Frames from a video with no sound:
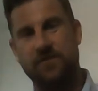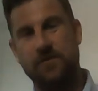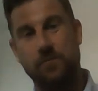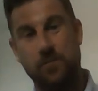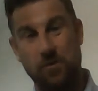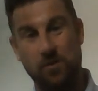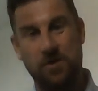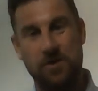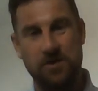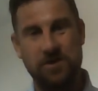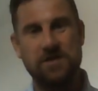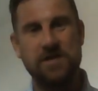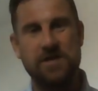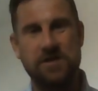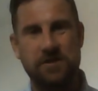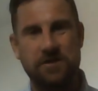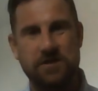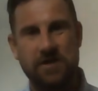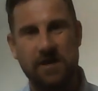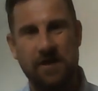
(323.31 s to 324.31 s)
and will
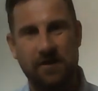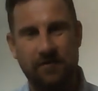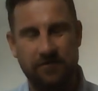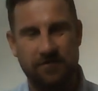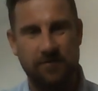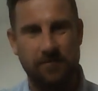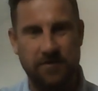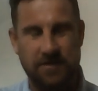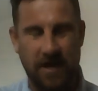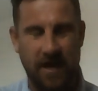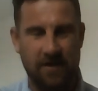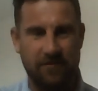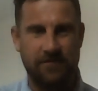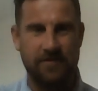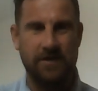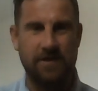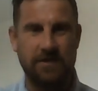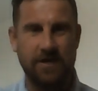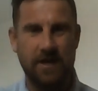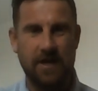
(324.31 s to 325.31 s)
continue to learn from Taff,
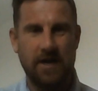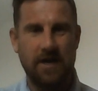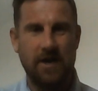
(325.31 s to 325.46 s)
is